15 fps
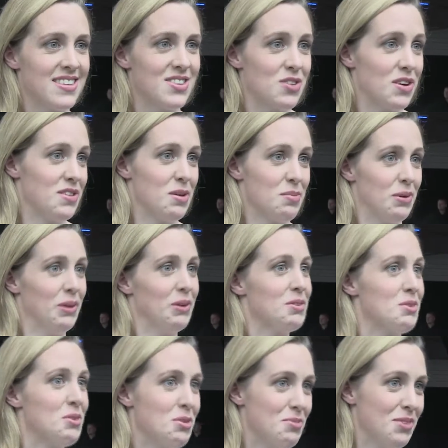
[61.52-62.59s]
to dress up and look
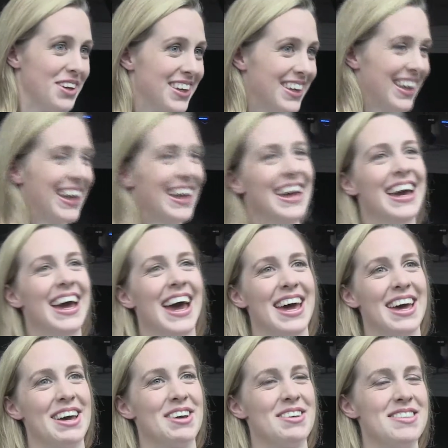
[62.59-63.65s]
normal
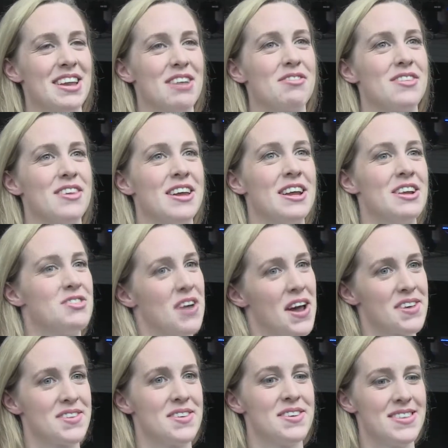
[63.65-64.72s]
instead of sitting in
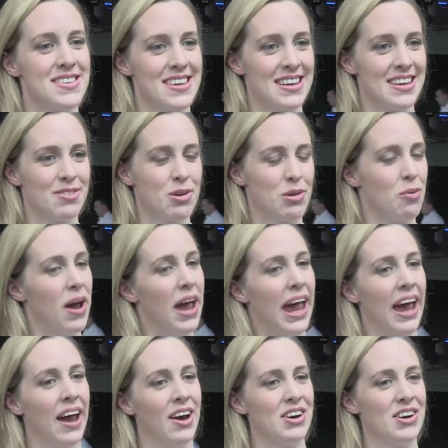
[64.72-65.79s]
tracksuits with wet
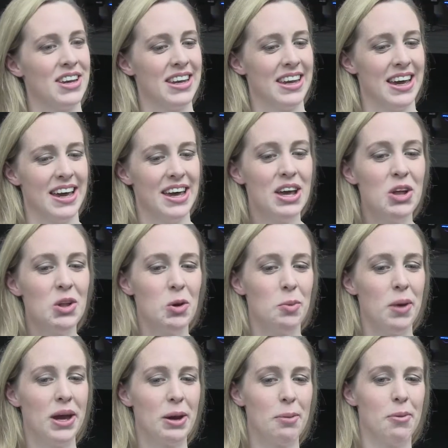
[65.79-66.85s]
hair and no
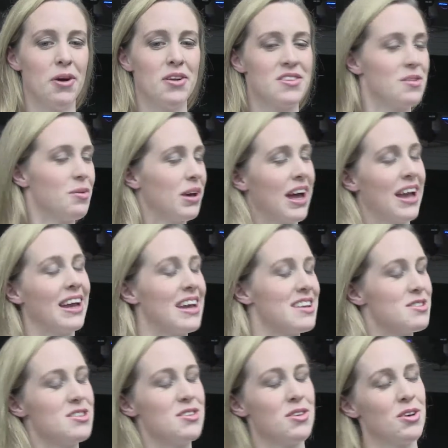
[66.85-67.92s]
makeup on. So we kind of
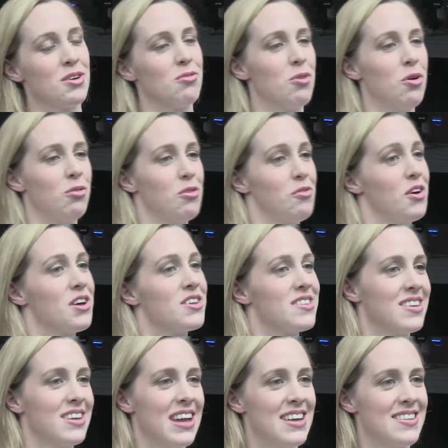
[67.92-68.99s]
get to do the role
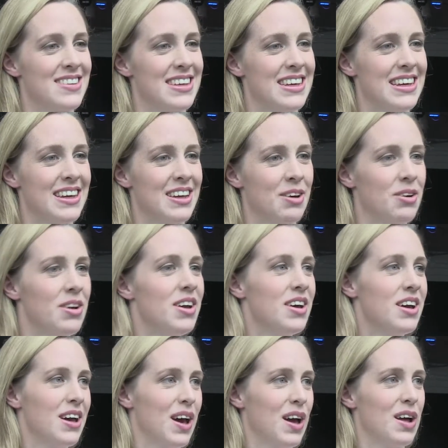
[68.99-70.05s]
reversal and actually, you
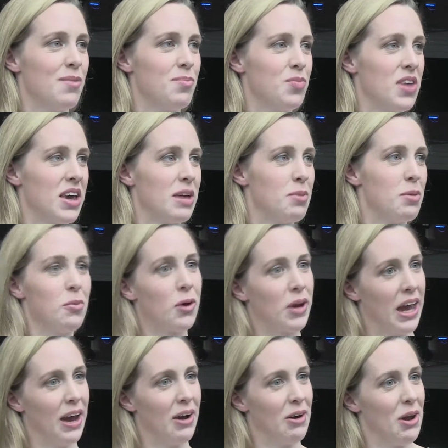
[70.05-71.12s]
know, take a bit more
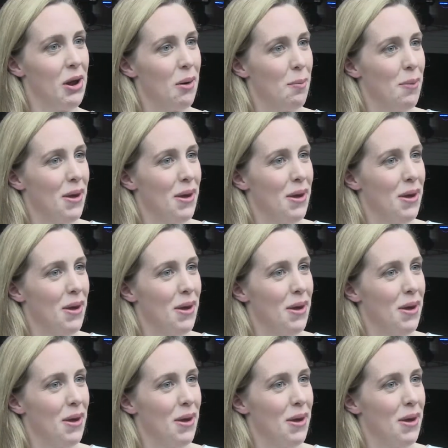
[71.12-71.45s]
care in our